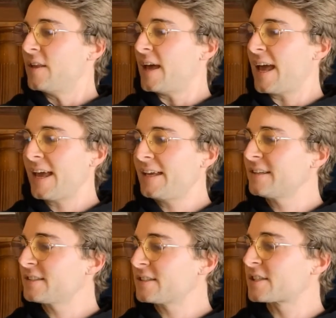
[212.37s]
the
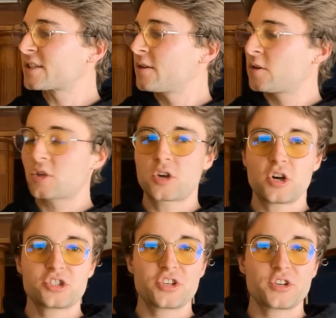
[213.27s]
Hanes
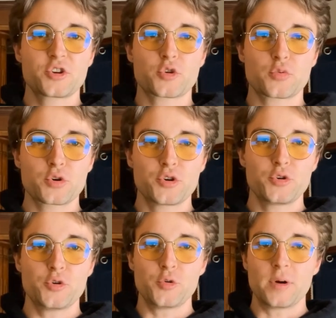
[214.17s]
Cushion
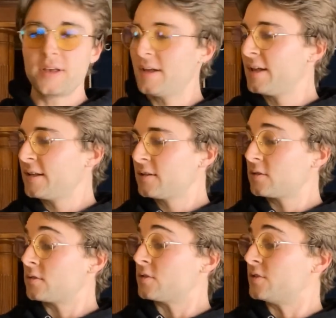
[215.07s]
Crew
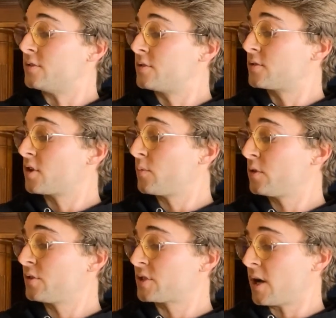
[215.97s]

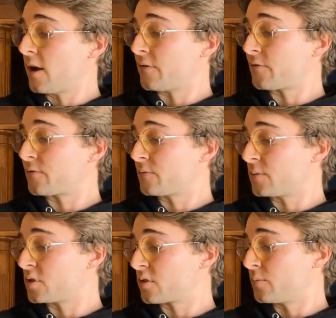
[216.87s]
Double Tough
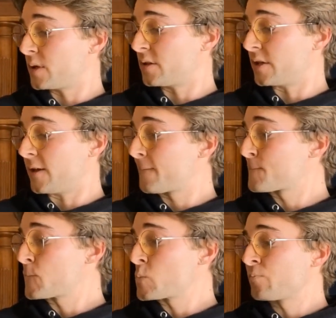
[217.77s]
Durability.
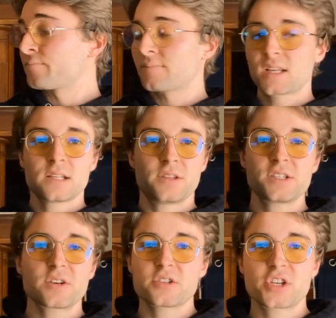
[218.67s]

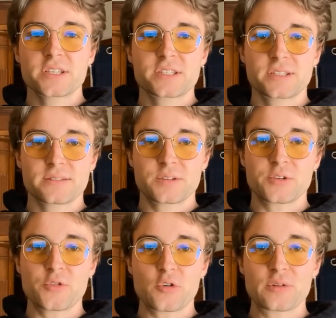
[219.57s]
These are just
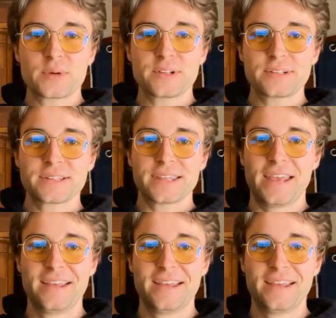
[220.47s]
your normal,